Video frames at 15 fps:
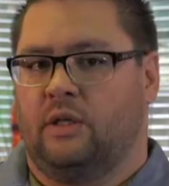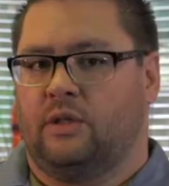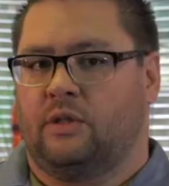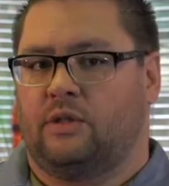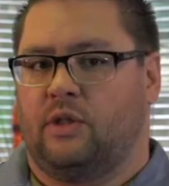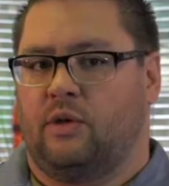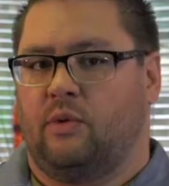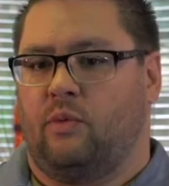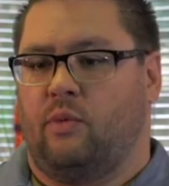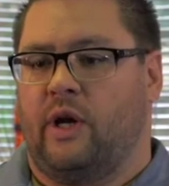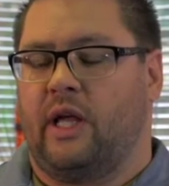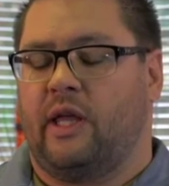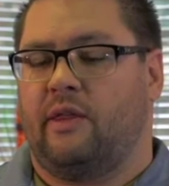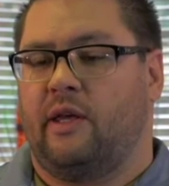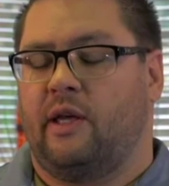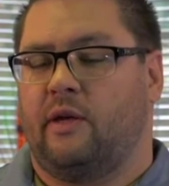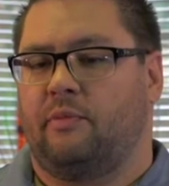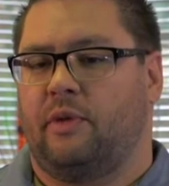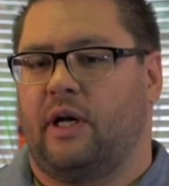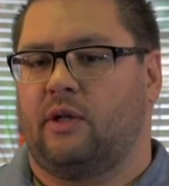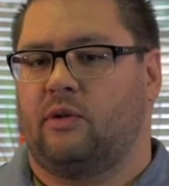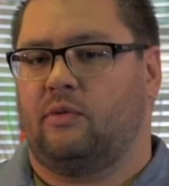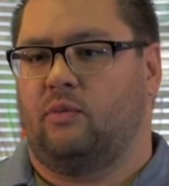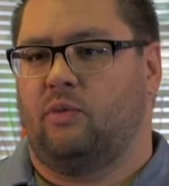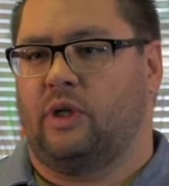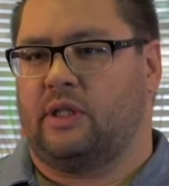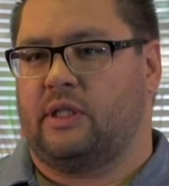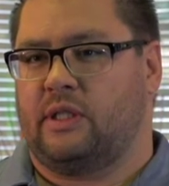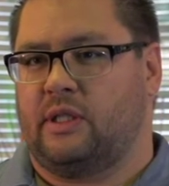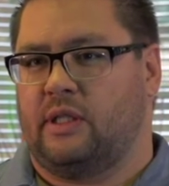So when I think about
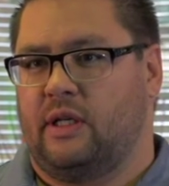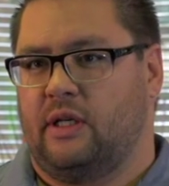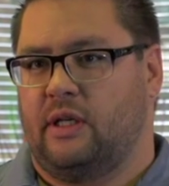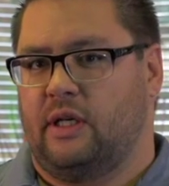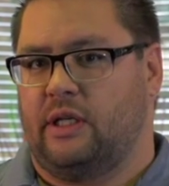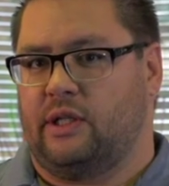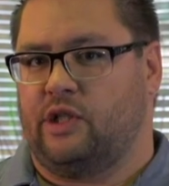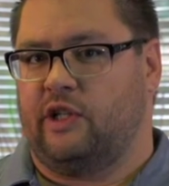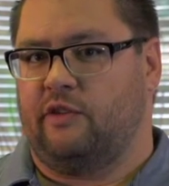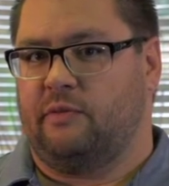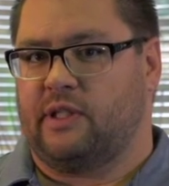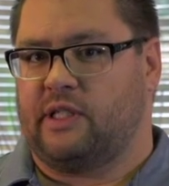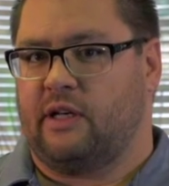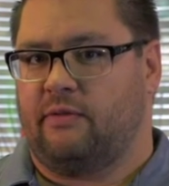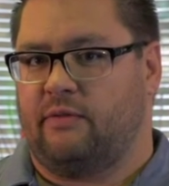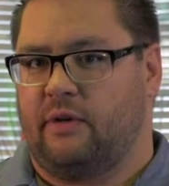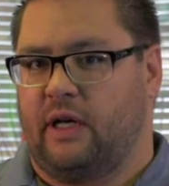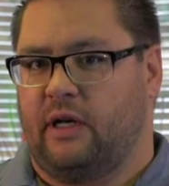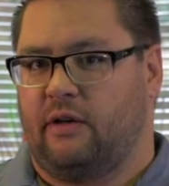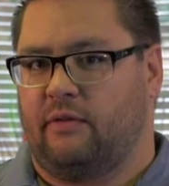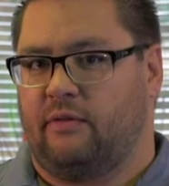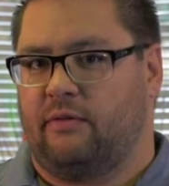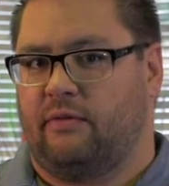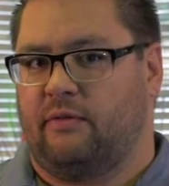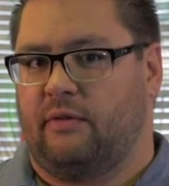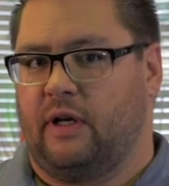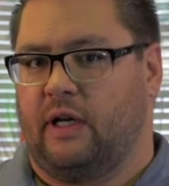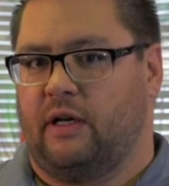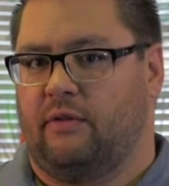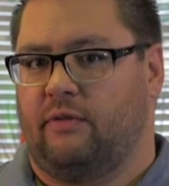what achievements I've
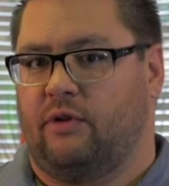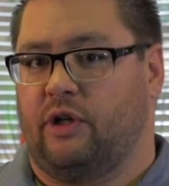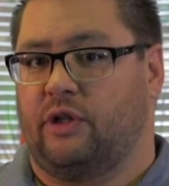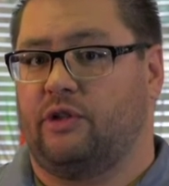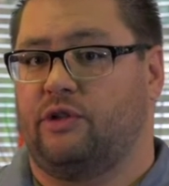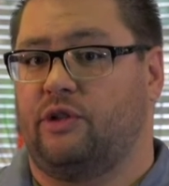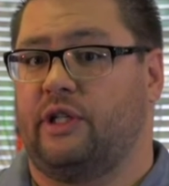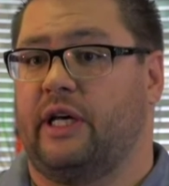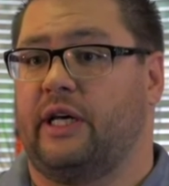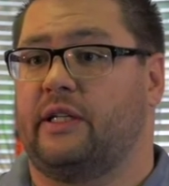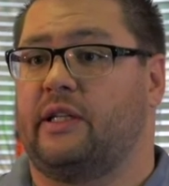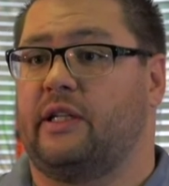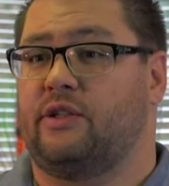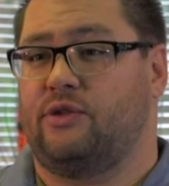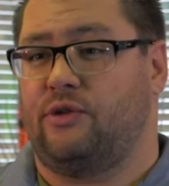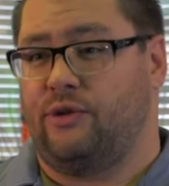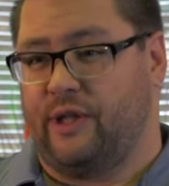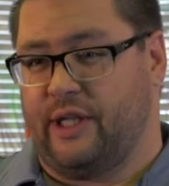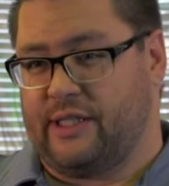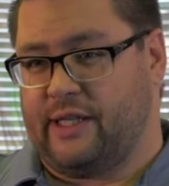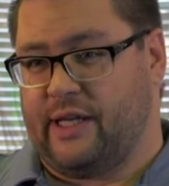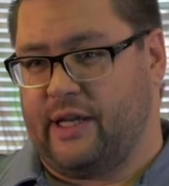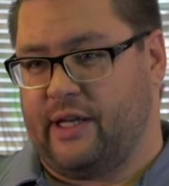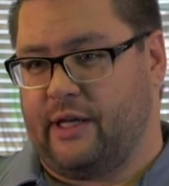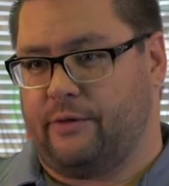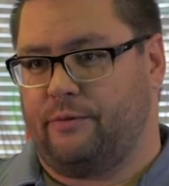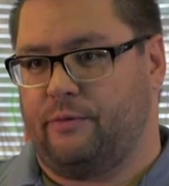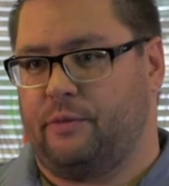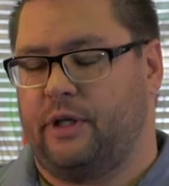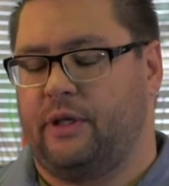gotten to date, there's two that stand out
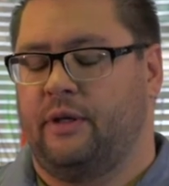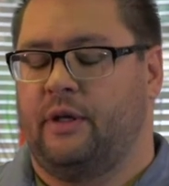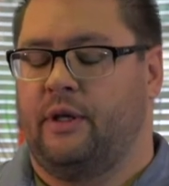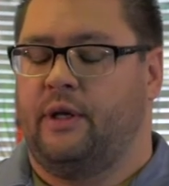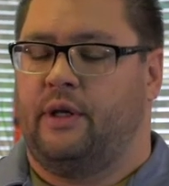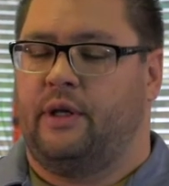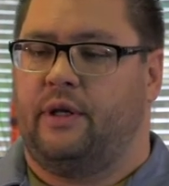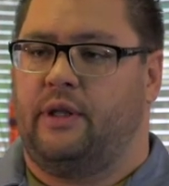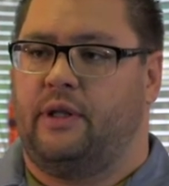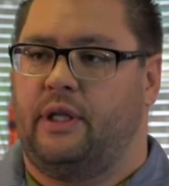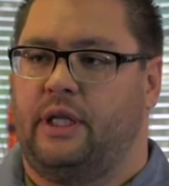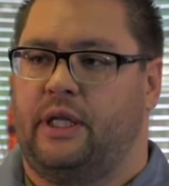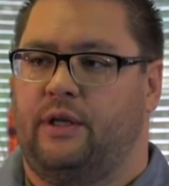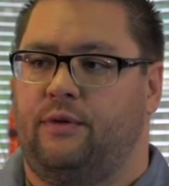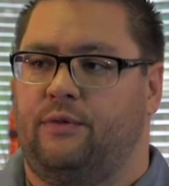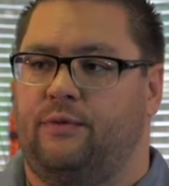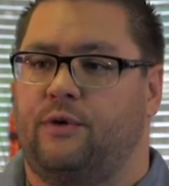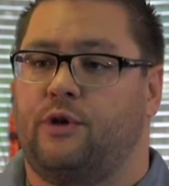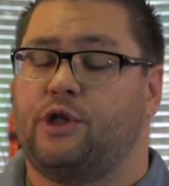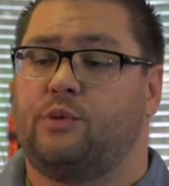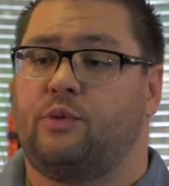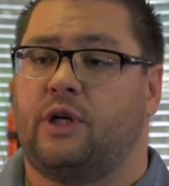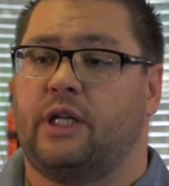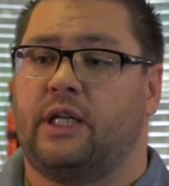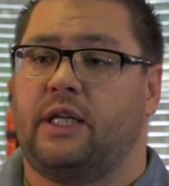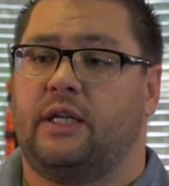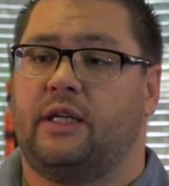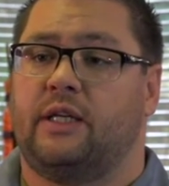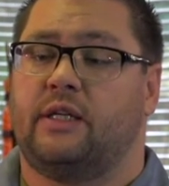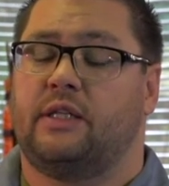for me. The first one
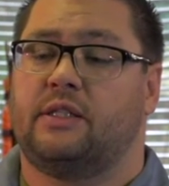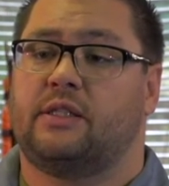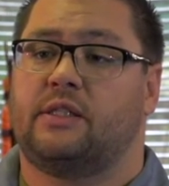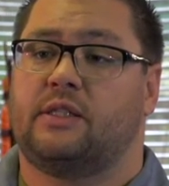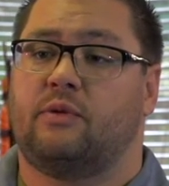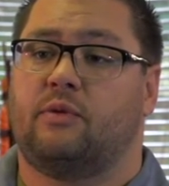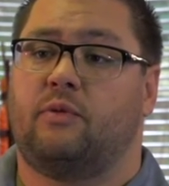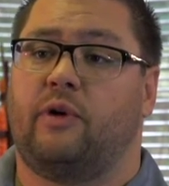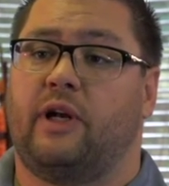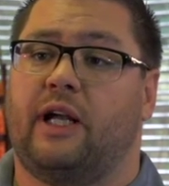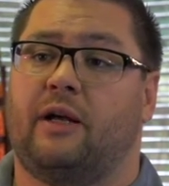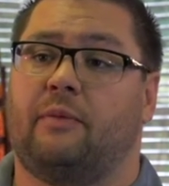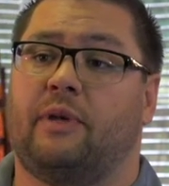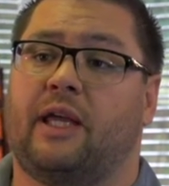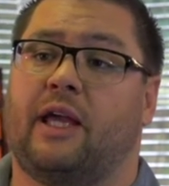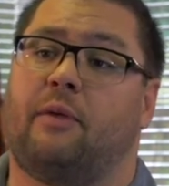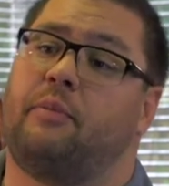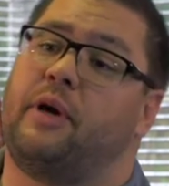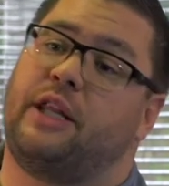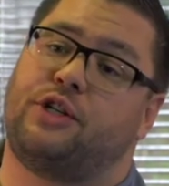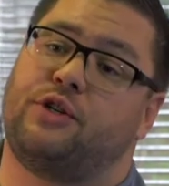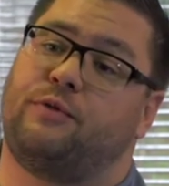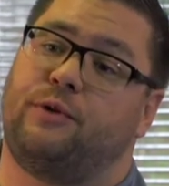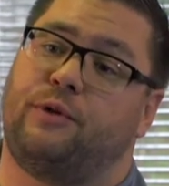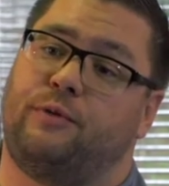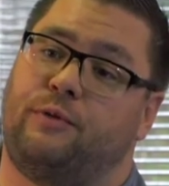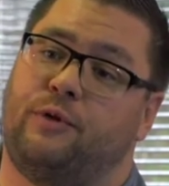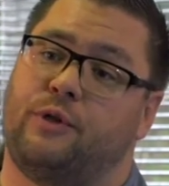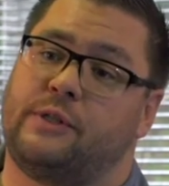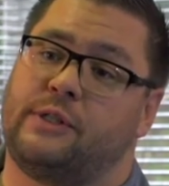is when I became manager for the
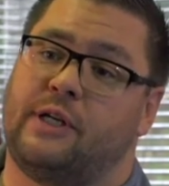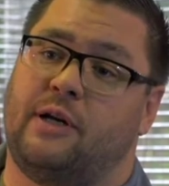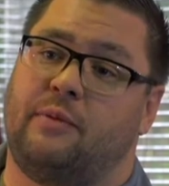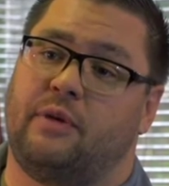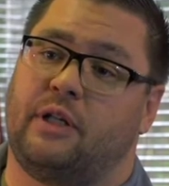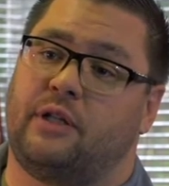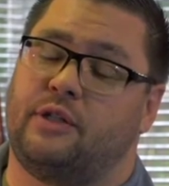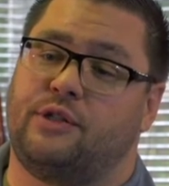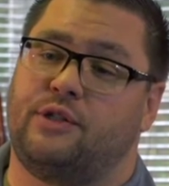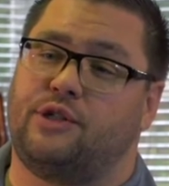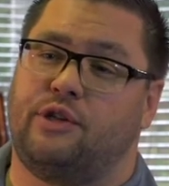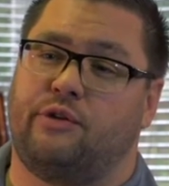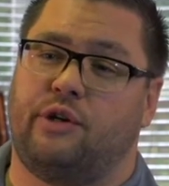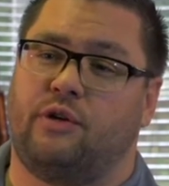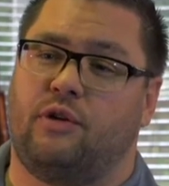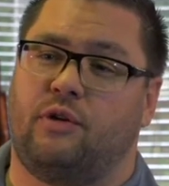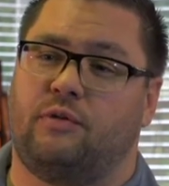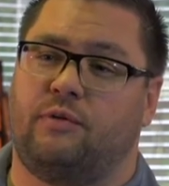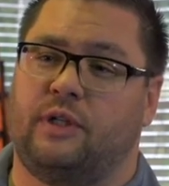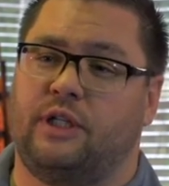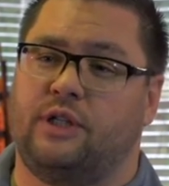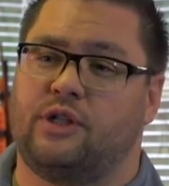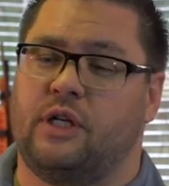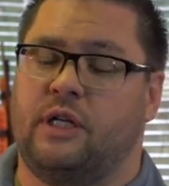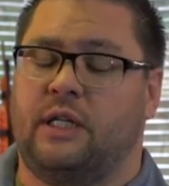first time at the Centurion Golf Village.